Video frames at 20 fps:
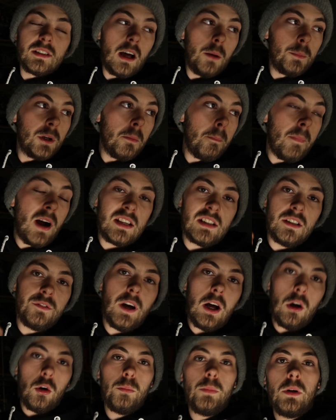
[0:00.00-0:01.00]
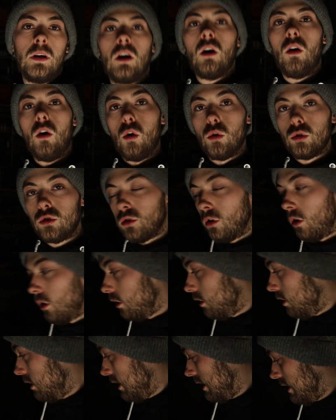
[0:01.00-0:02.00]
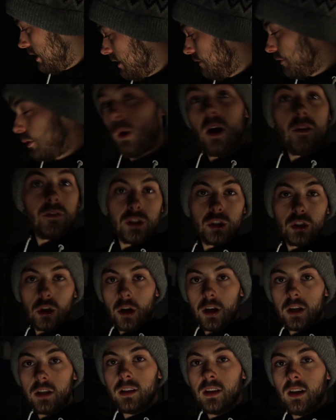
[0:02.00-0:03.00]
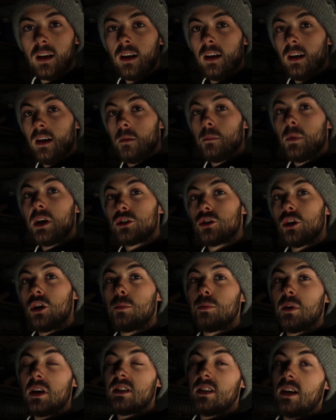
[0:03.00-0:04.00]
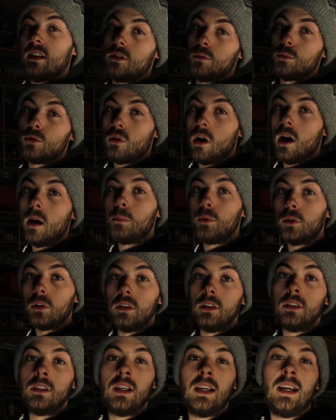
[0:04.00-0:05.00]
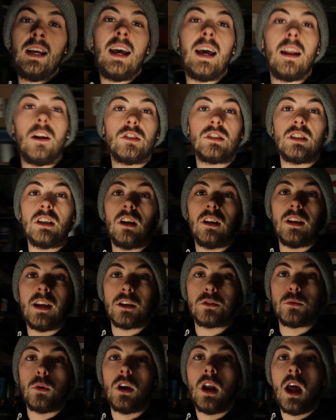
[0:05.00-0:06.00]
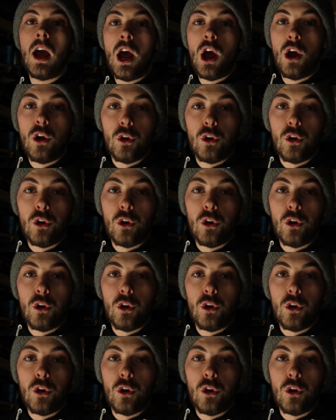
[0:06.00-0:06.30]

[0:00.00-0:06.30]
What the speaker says: That'd be a massive help. Also, if you have enjoyed, make sure you press that subscribe button, and I'll see you at the next one.